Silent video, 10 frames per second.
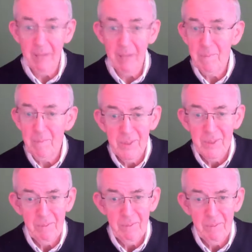basically
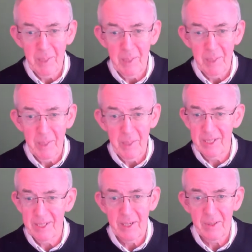all I have to do is turn it
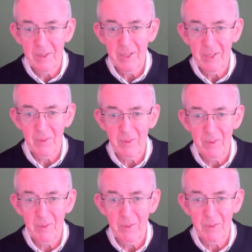with my camera today,
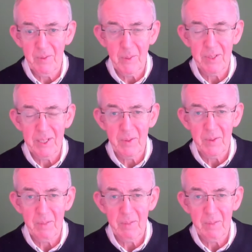which is absolutely brilliant.